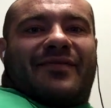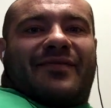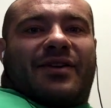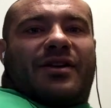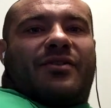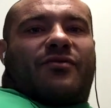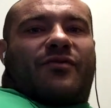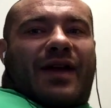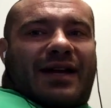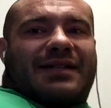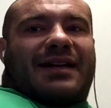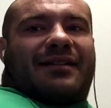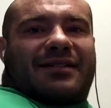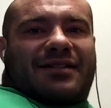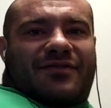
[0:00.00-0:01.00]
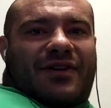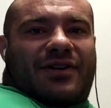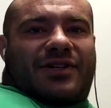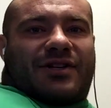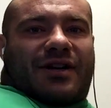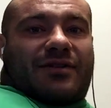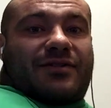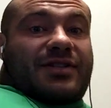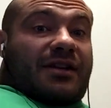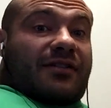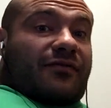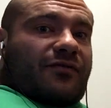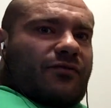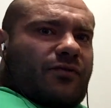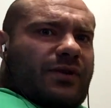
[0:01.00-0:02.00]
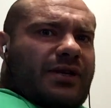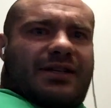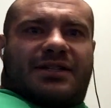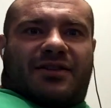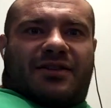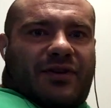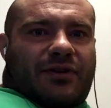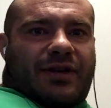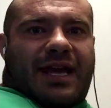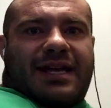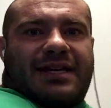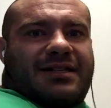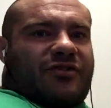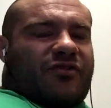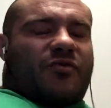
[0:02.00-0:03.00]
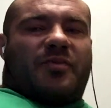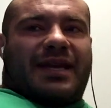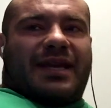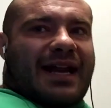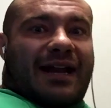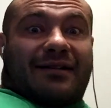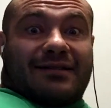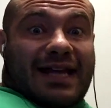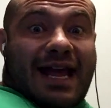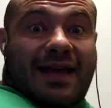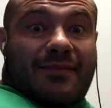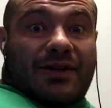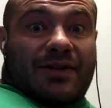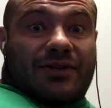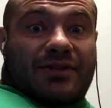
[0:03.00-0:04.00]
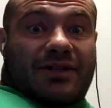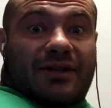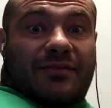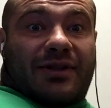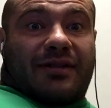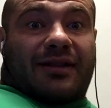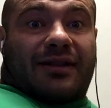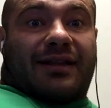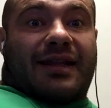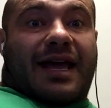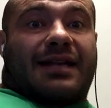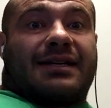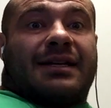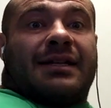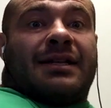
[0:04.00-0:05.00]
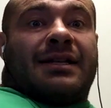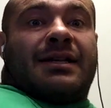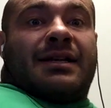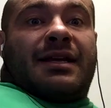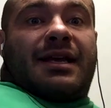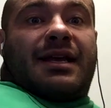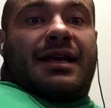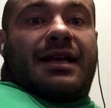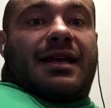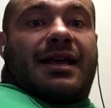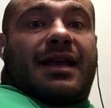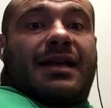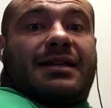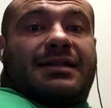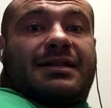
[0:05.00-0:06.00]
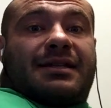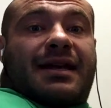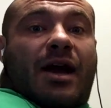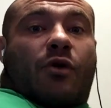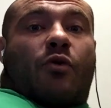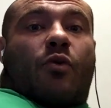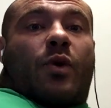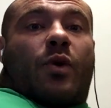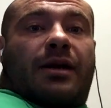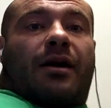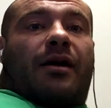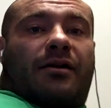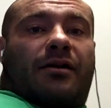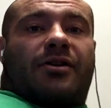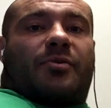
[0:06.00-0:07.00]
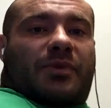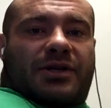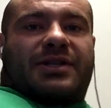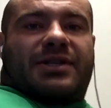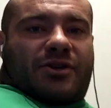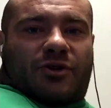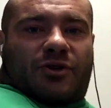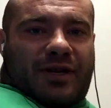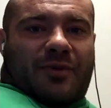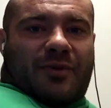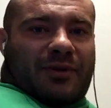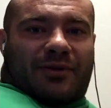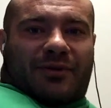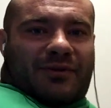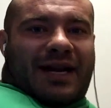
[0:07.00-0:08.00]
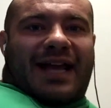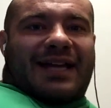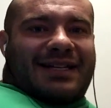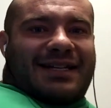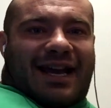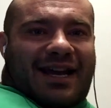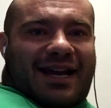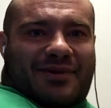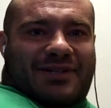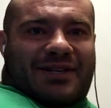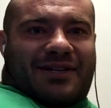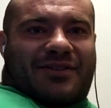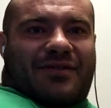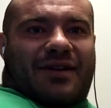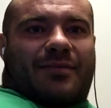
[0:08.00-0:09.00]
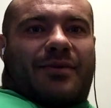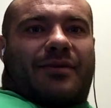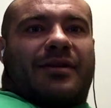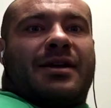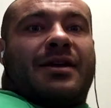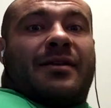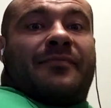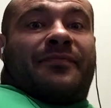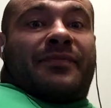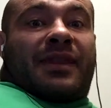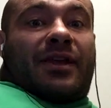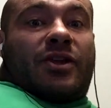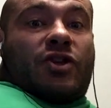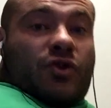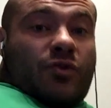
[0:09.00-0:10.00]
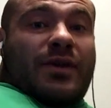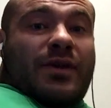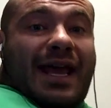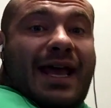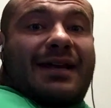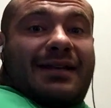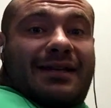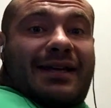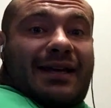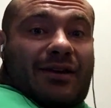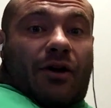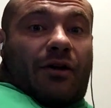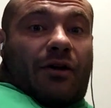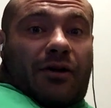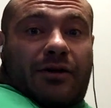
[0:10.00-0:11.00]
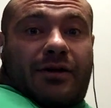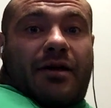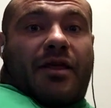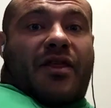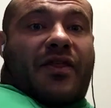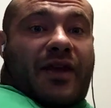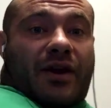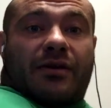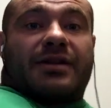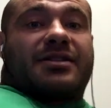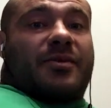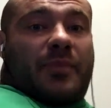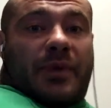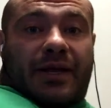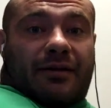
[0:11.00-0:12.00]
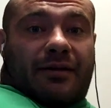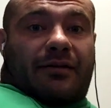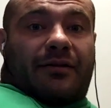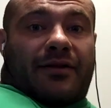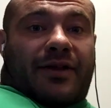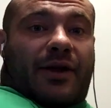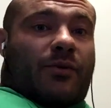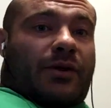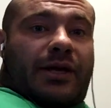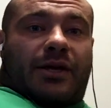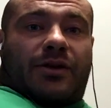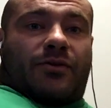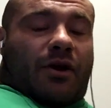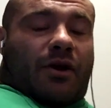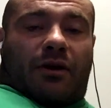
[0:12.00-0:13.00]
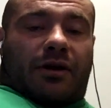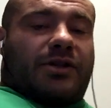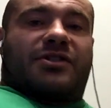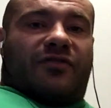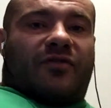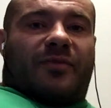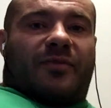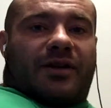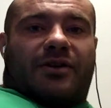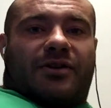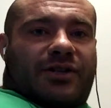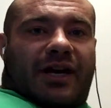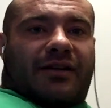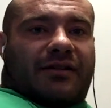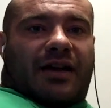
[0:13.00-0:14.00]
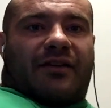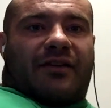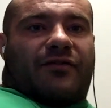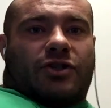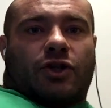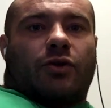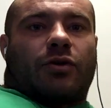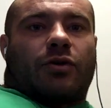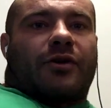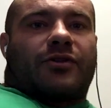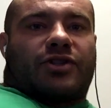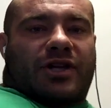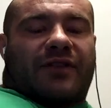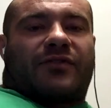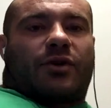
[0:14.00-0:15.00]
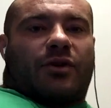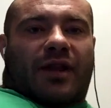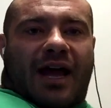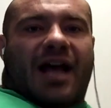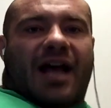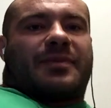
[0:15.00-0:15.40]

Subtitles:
Erectile dysfunction, outside of really severe cases of penile damage or something like that, it is now 100% treatable or 99% treatable. You can't get hard. There is a pill that will get you the hardest you've ever been in your entire life for so long that you have to go to the